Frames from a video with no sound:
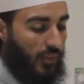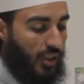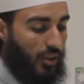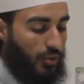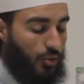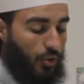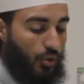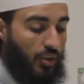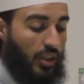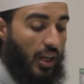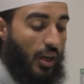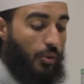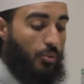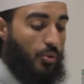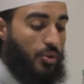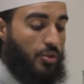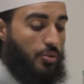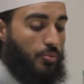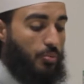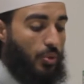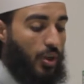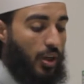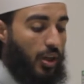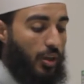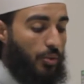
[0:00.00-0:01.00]
So that was
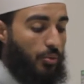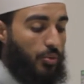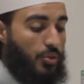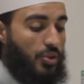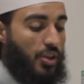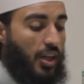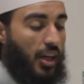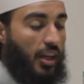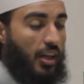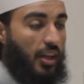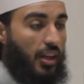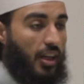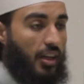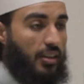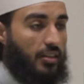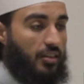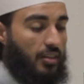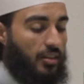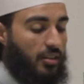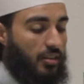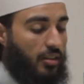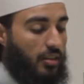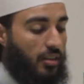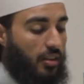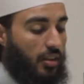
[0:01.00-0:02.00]
why it was
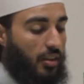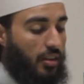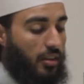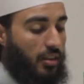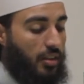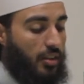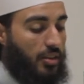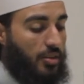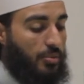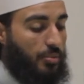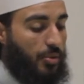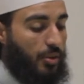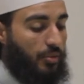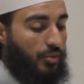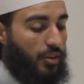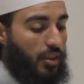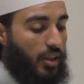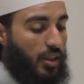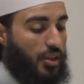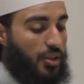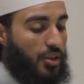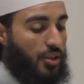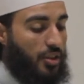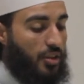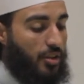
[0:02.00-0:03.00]
highlighted in this
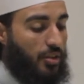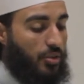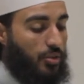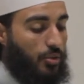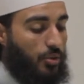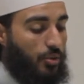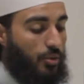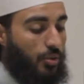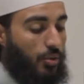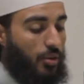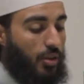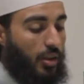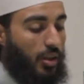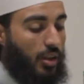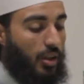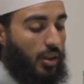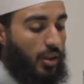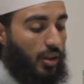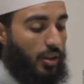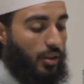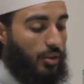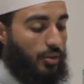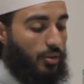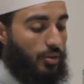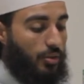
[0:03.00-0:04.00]
revelation to
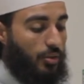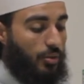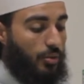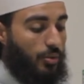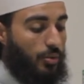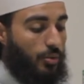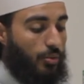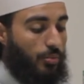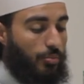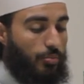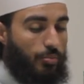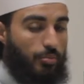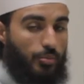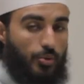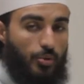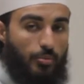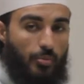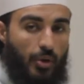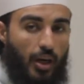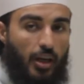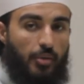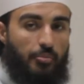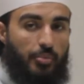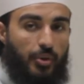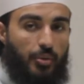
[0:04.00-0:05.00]

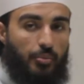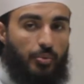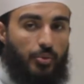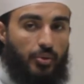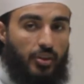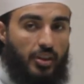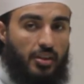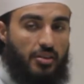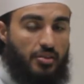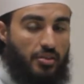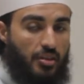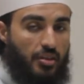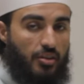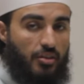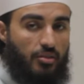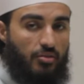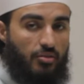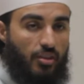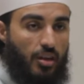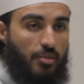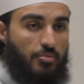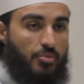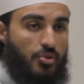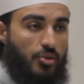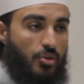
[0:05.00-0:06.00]
remind people these certain
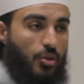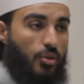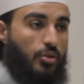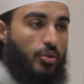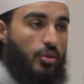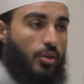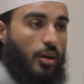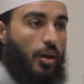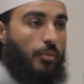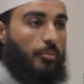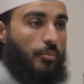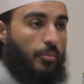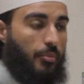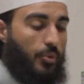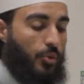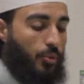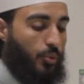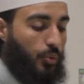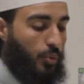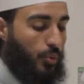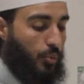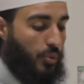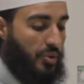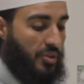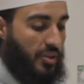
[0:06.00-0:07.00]
times don't come
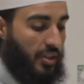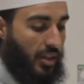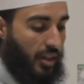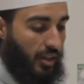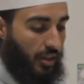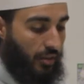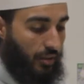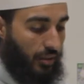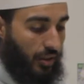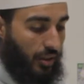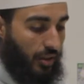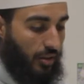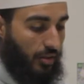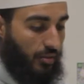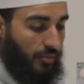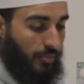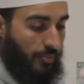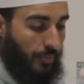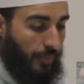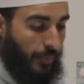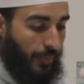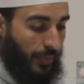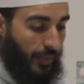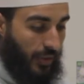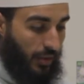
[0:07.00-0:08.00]
towards that area.
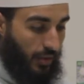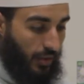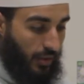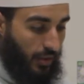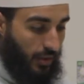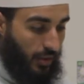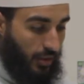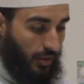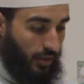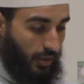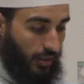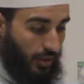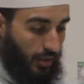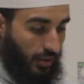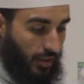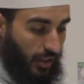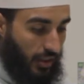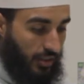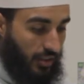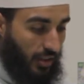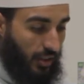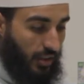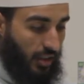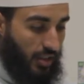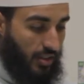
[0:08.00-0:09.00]

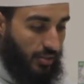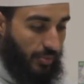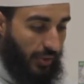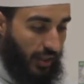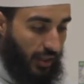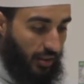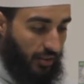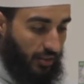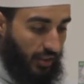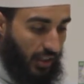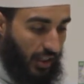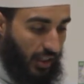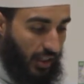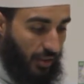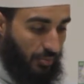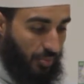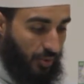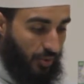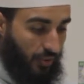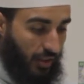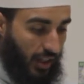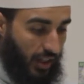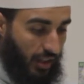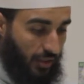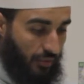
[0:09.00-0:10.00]
Later Allah subhanahu wa ta'ala
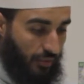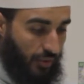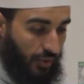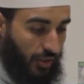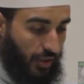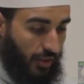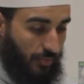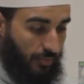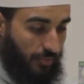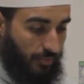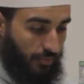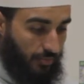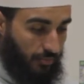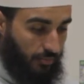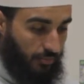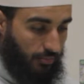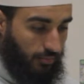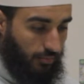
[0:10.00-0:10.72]
provided for them,